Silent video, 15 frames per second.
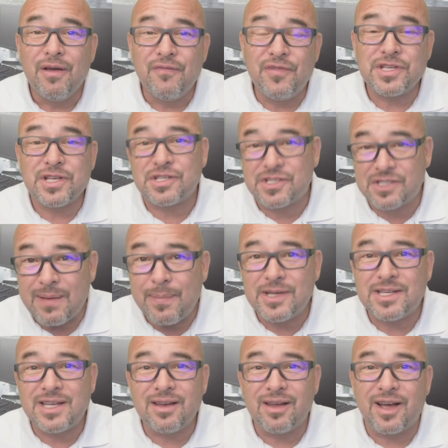visit
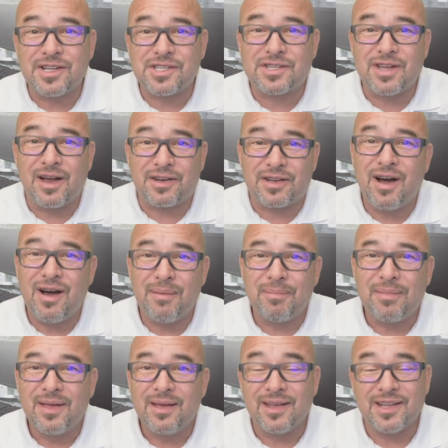
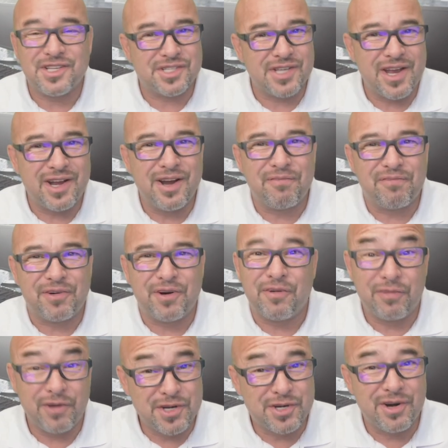cbtnuggets.com and sign up for a
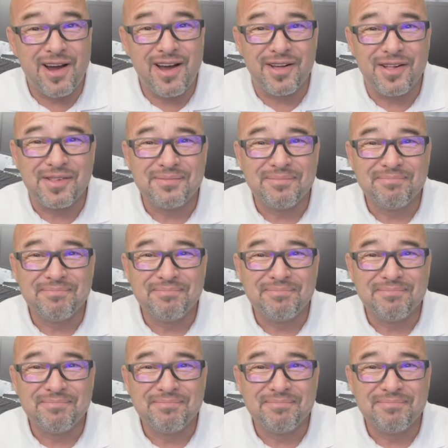free trial.